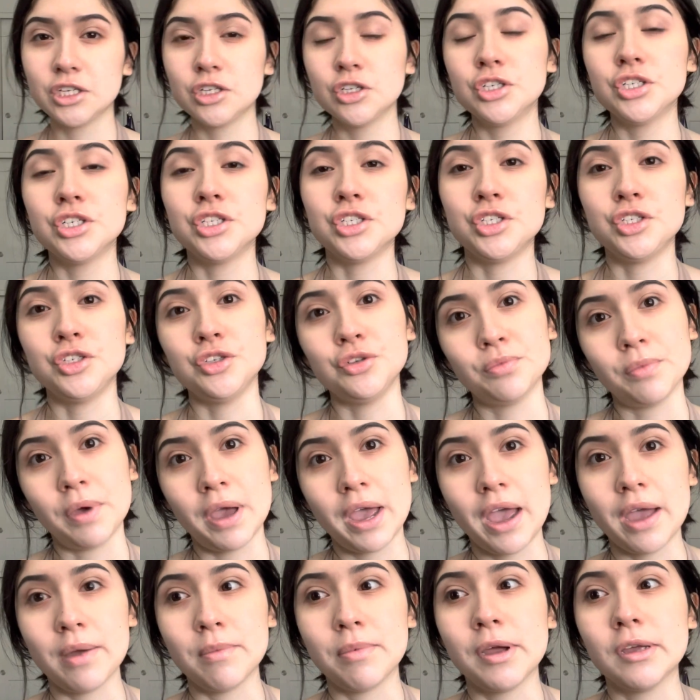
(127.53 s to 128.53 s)
to just do
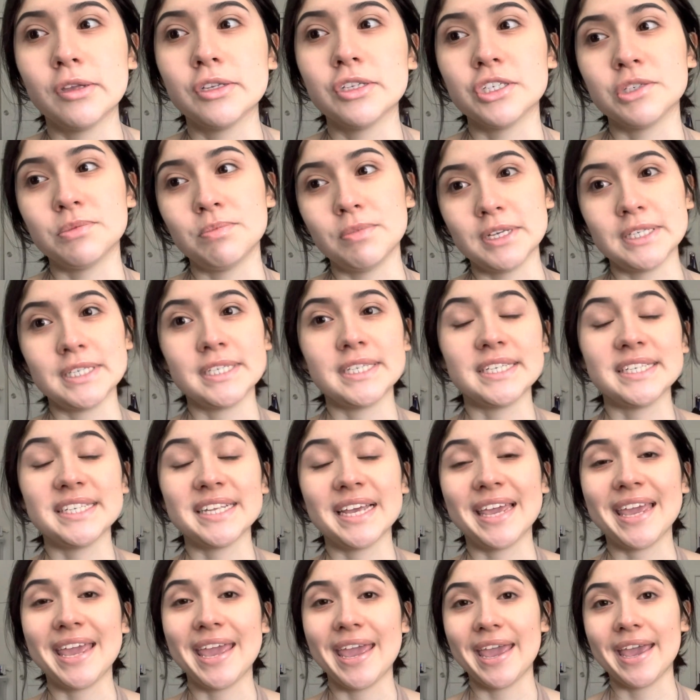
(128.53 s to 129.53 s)
my eyebrows as best as
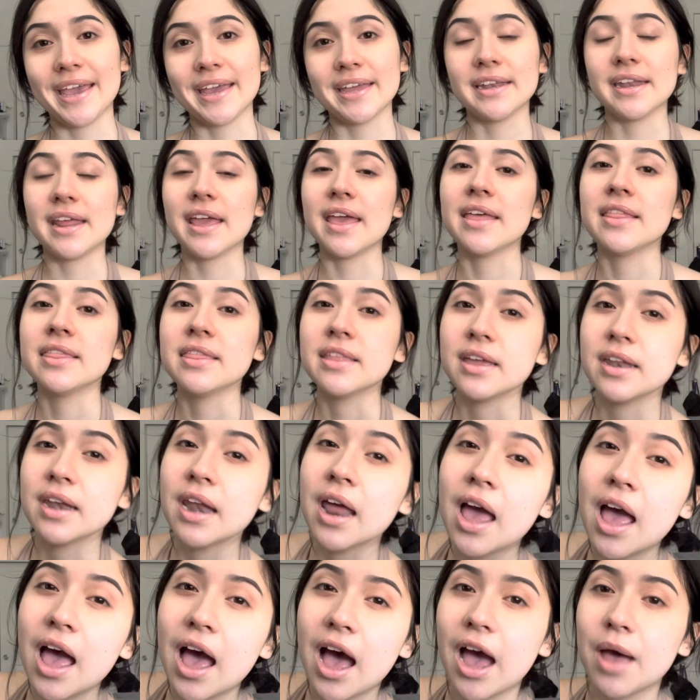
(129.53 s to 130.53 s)
I can, and then
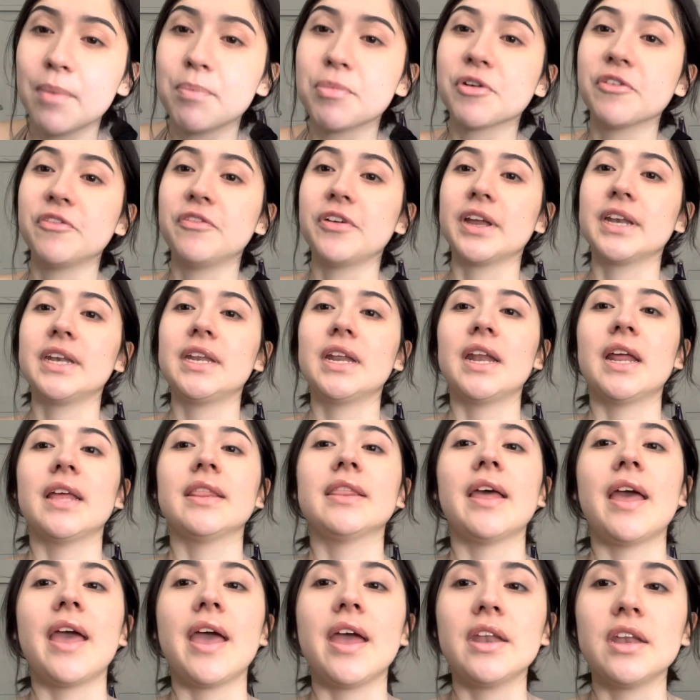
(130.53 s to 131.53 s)
I perfect it at
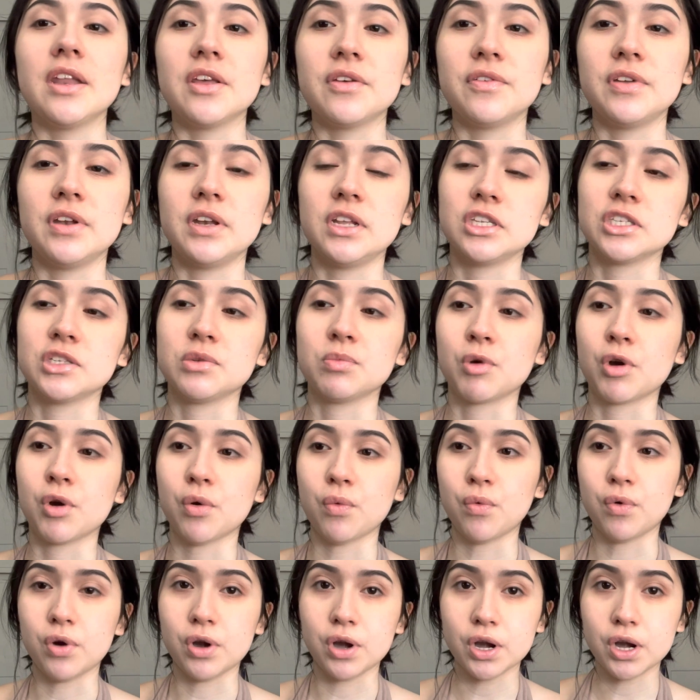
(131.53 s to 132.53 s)
the end if it needs more
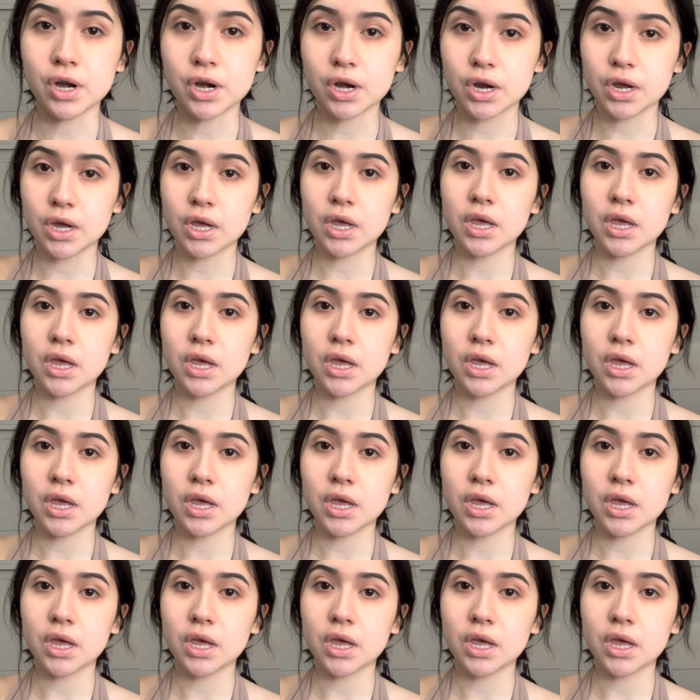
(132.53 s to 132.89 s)
work.